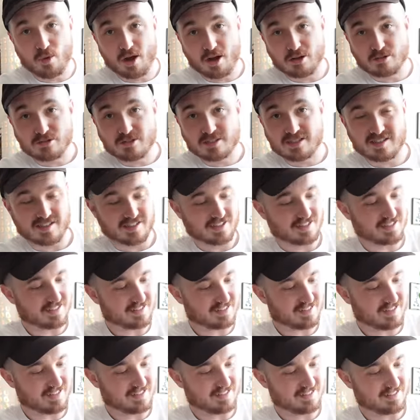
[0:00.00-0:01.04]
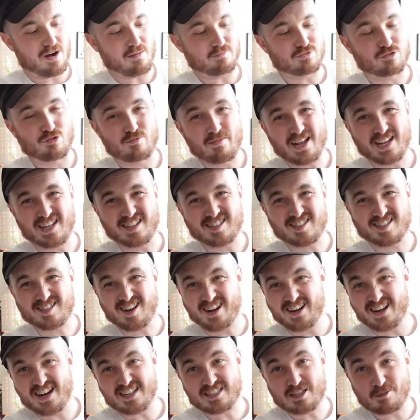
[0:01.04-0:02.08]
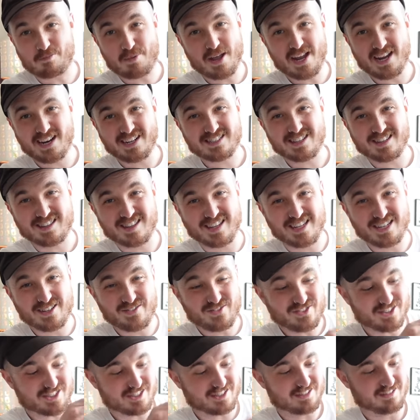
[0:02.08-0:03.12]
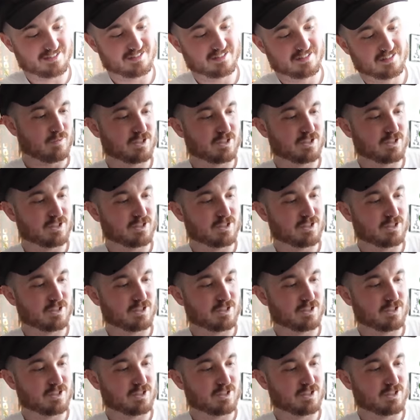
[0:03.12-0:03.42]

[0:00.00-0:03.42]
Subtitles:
welds and things, perhaps will make it slightly less appealing to thieves,